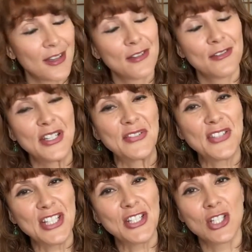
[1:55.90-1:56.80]

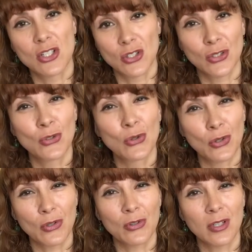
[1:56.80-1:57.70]
15 years in
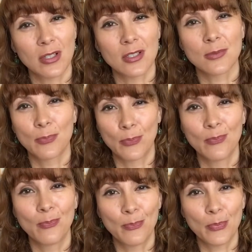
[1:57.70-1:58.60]
North Korea's
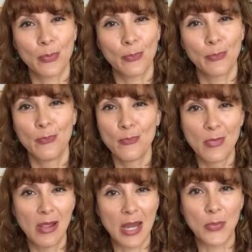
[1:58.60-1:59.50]

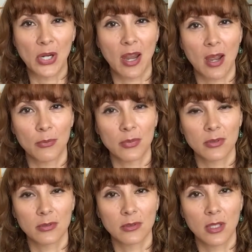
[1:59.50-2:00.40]
labor camp.
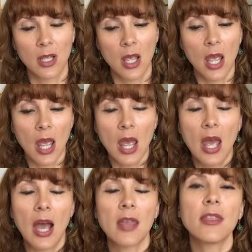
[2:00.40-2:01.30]

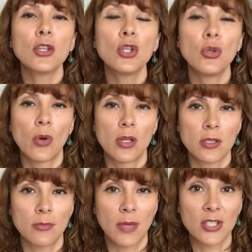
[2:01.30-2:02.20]
I think the
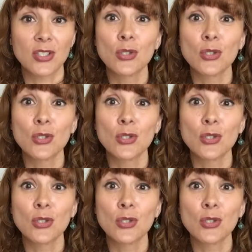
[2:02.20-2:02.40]
US must